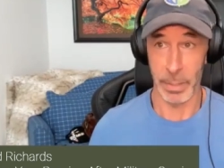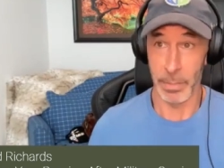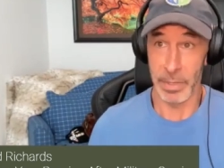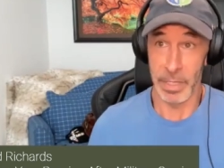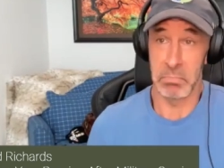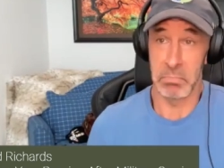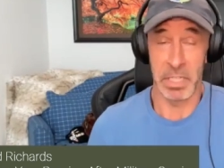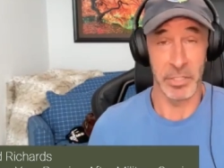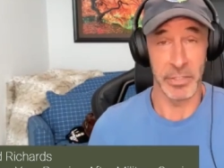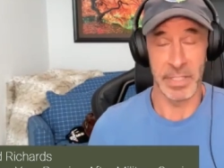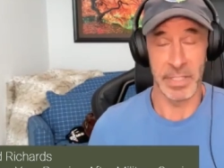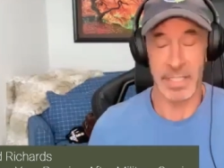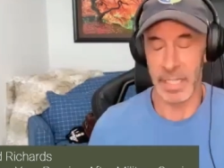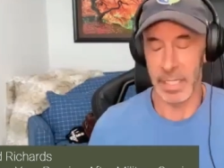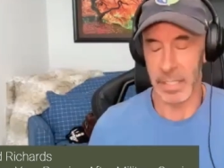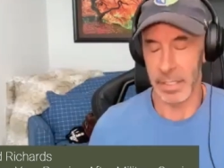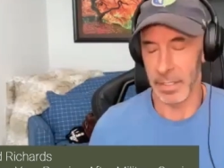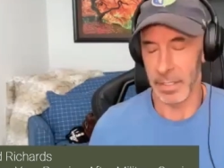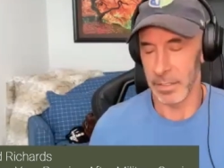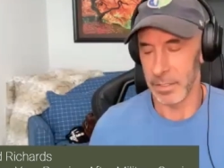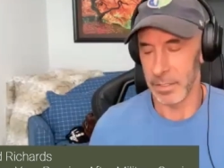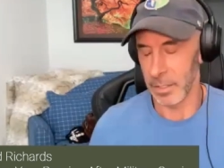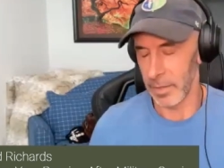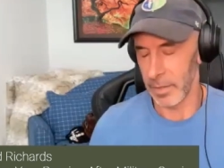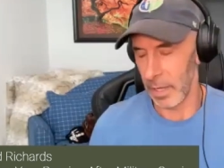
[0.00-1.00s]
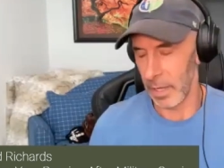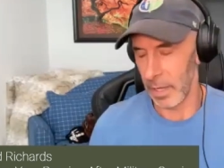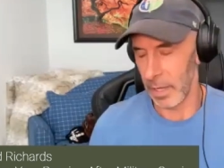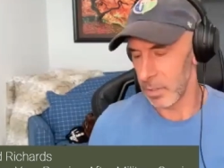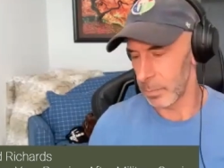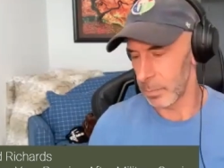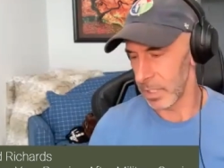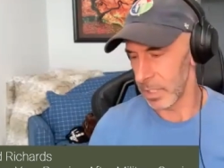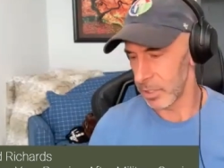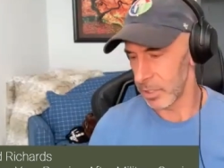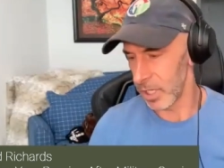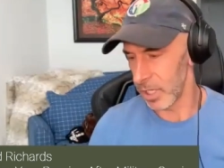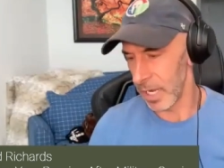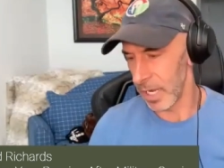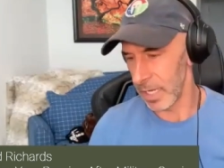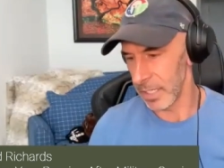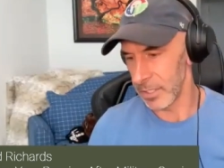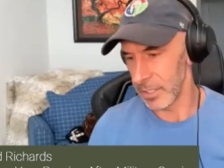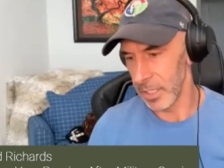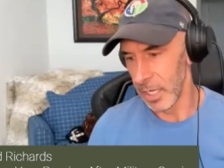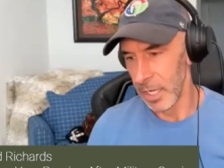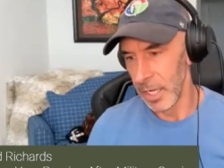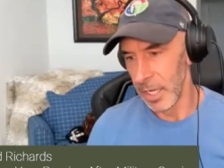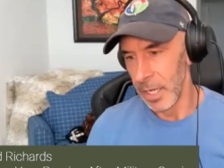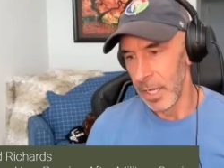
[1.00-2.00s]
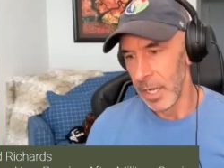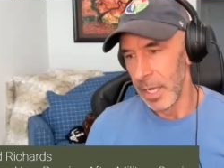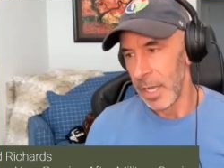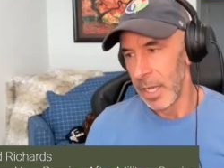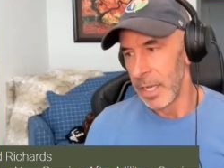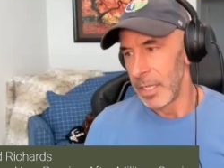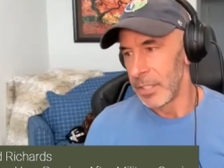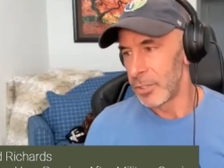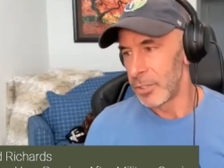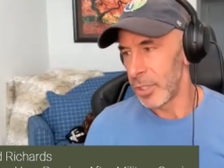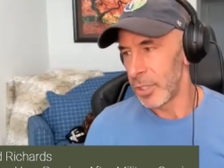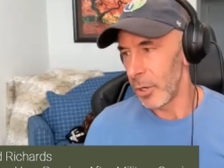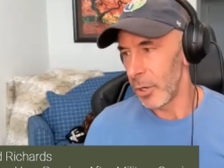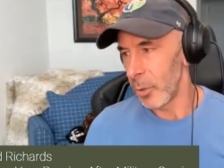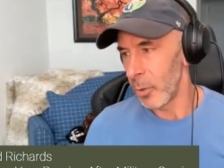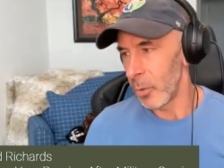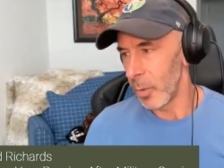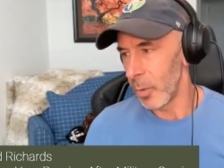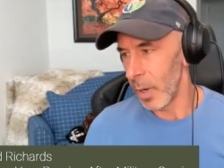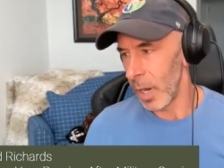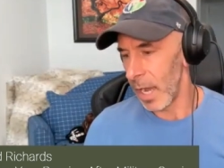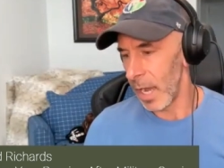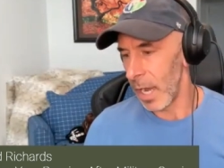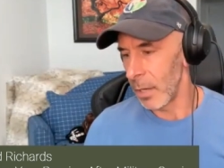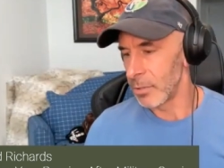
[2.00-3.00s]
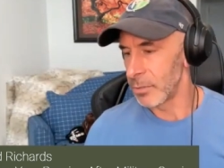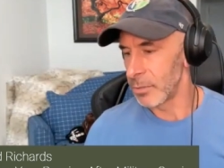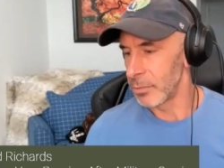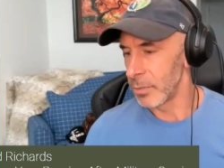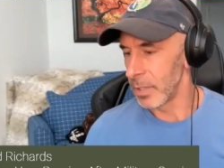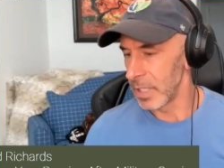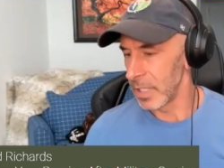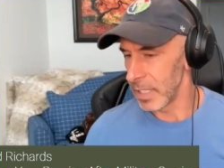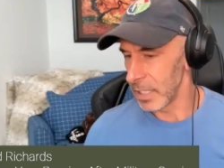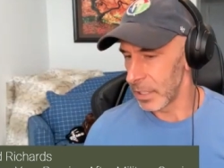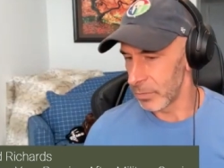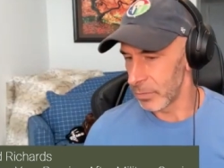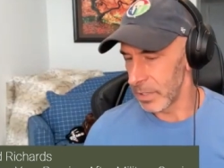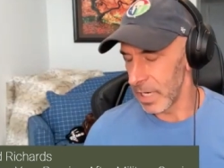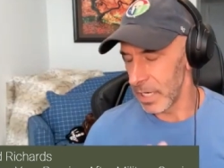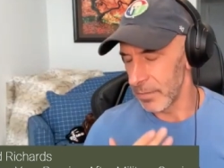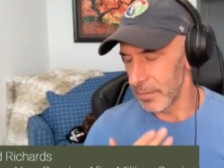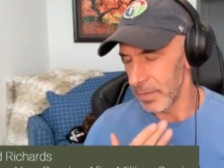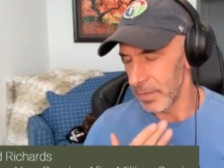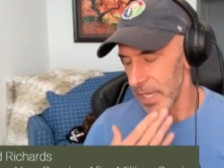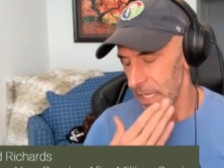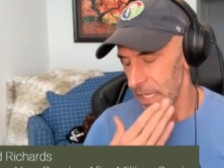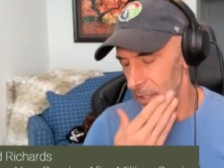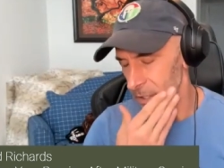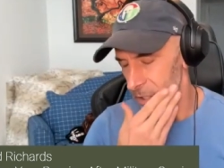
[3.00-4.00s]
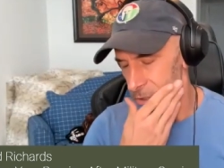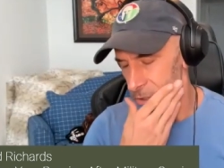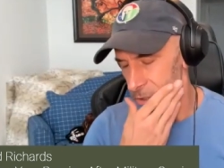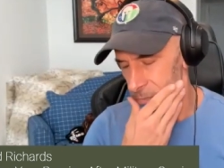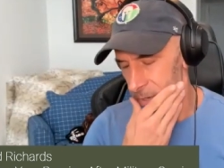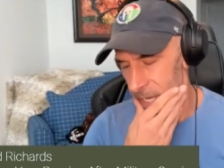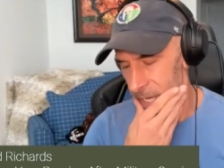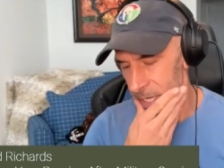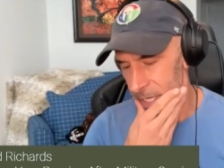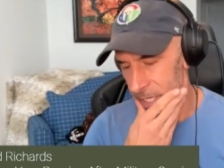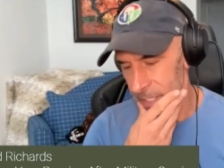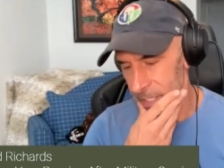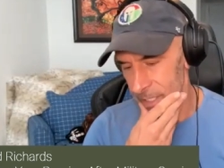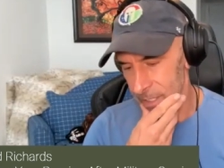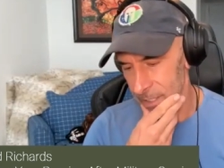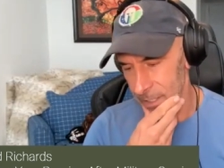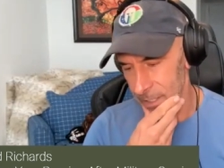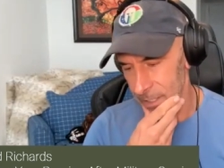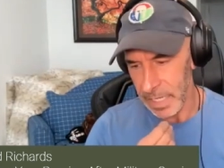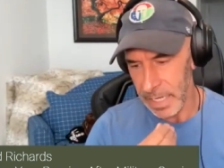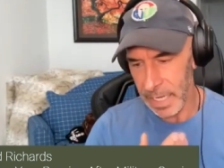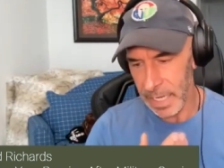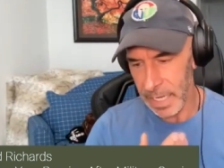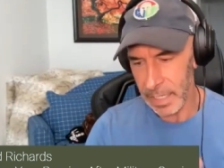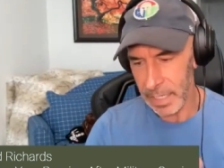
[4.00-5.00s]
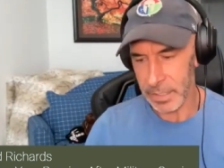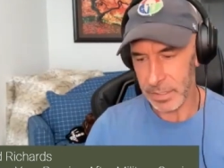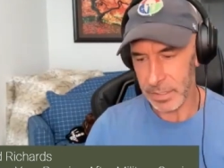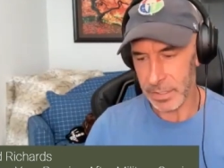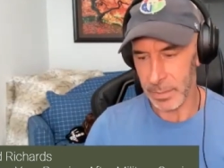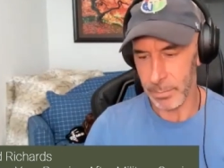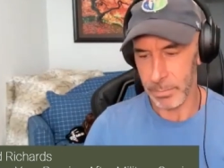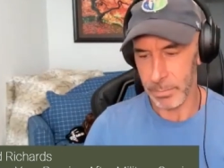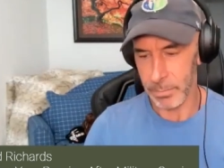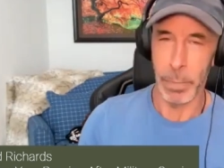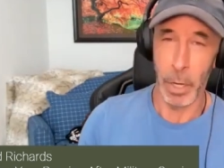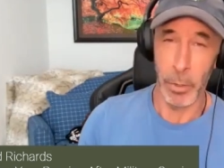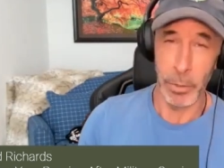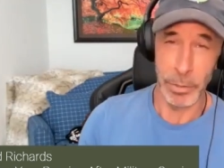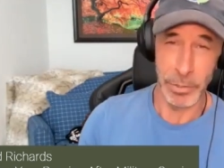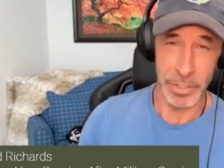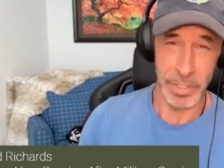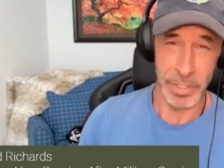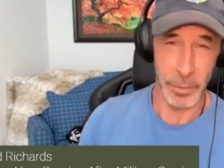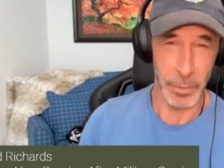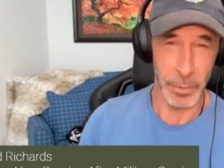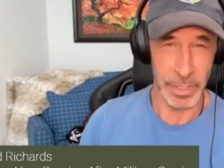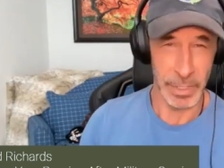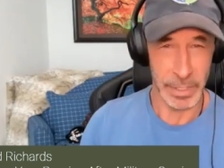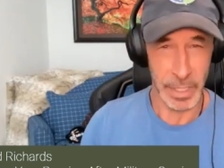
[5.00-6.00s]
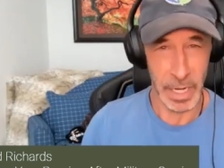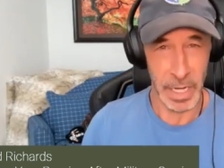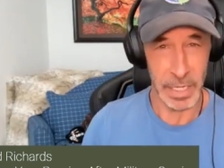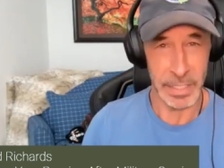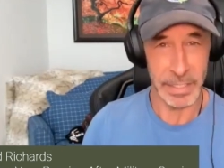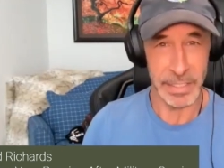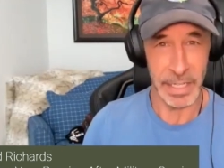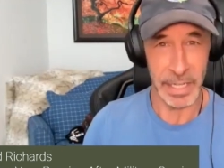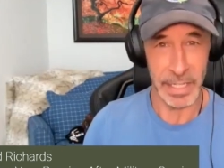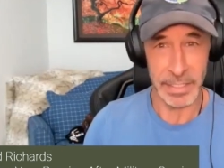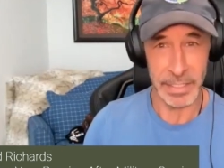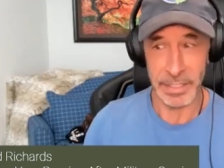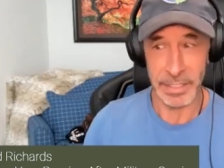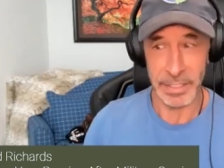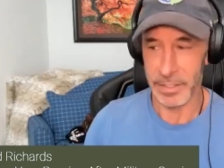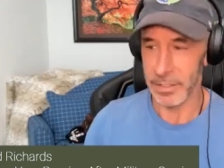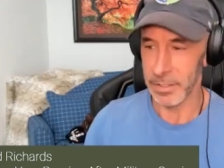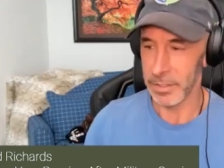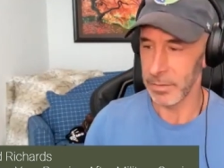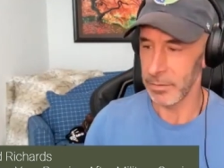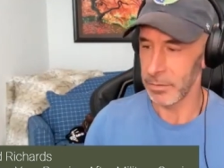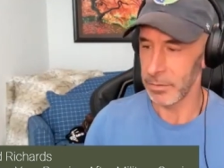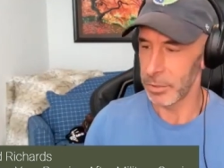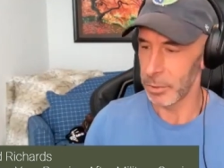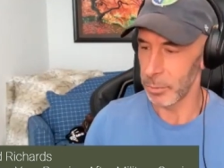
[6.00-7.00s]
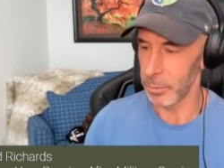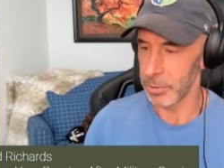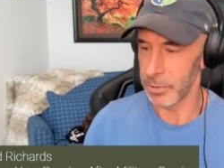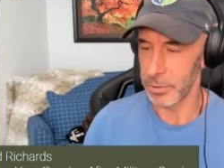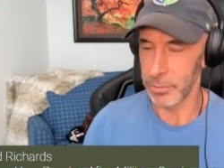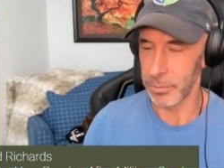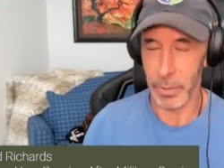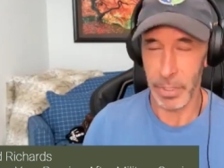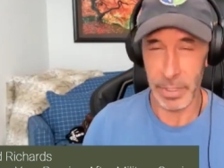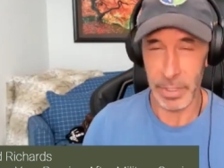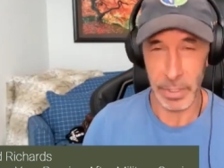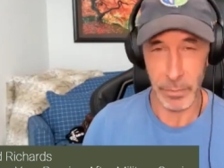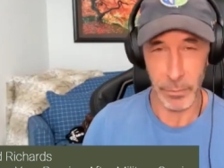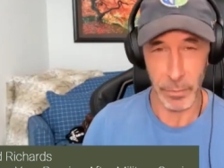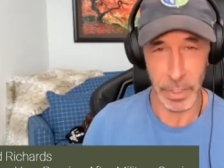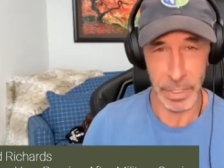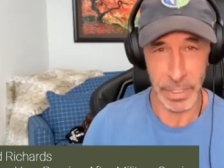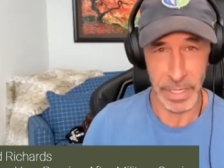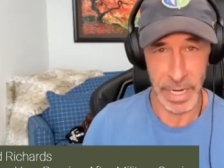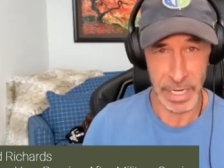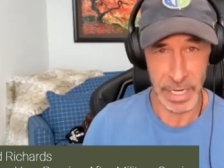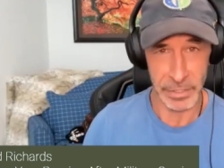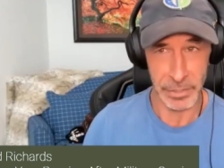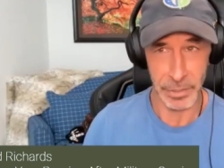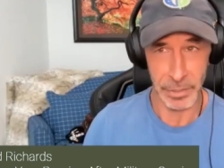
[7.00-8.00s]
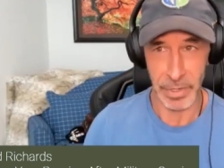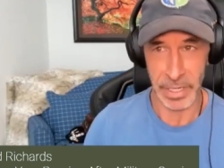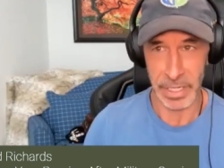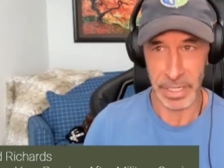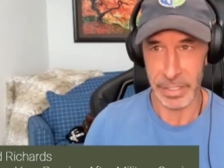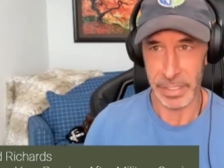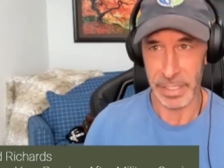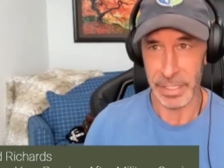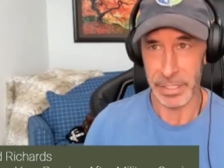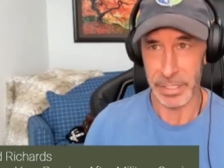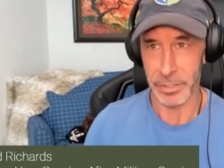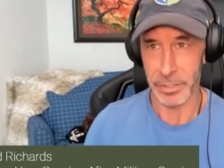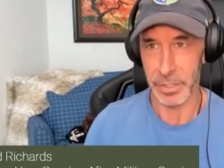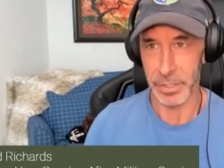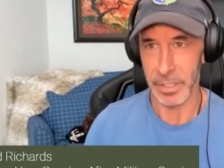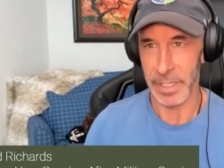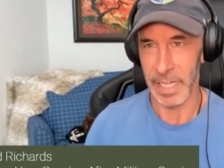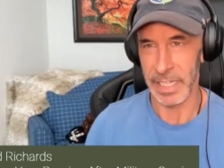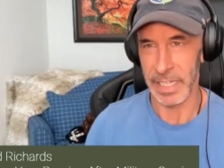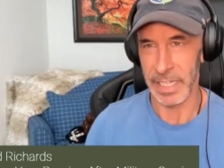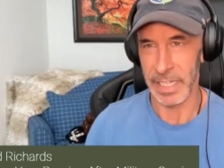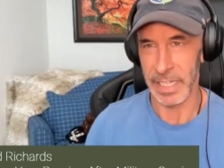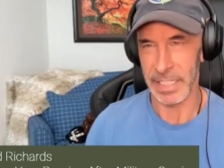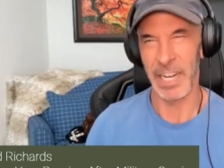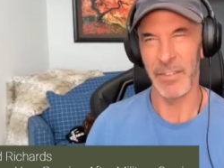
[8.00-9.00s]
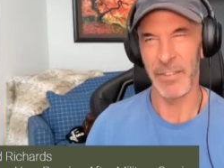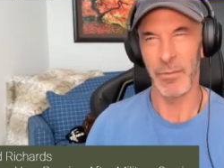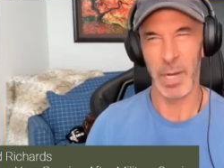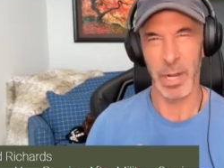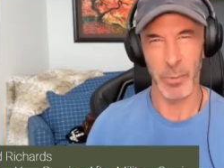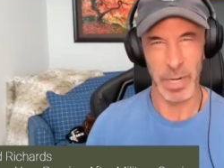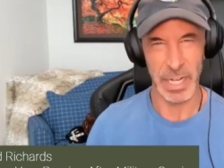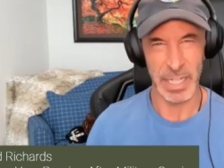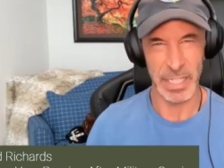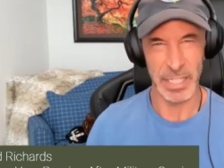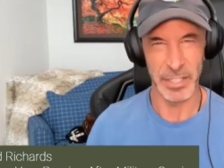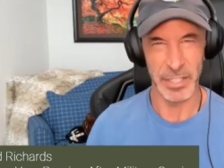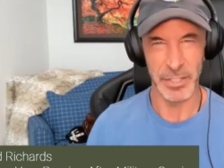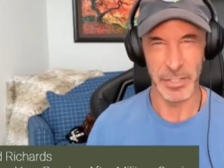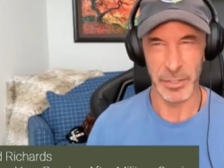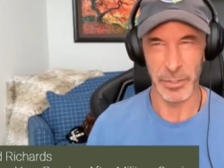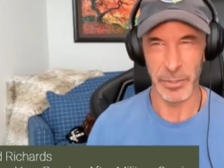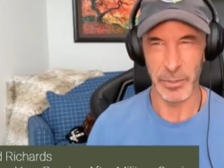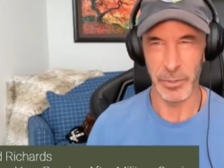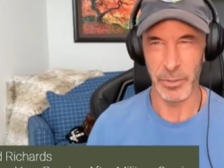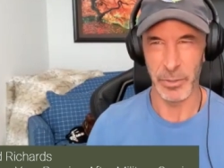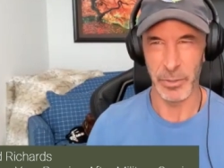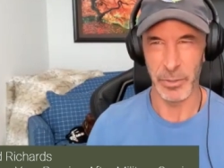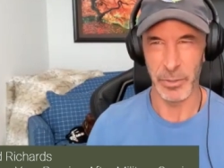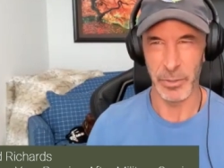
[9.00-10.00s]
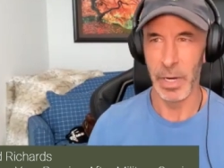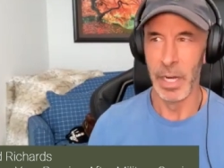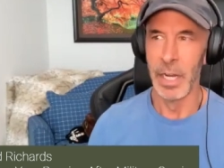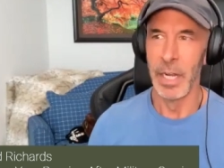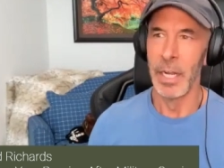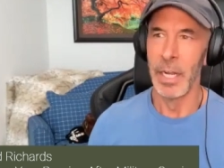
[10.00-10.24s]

I mean, they just didn't. So that was a big change. So I was really creative in English writing, had a, some poetry that won contests, short story that won national recognition. That's kind of what I wanted to do.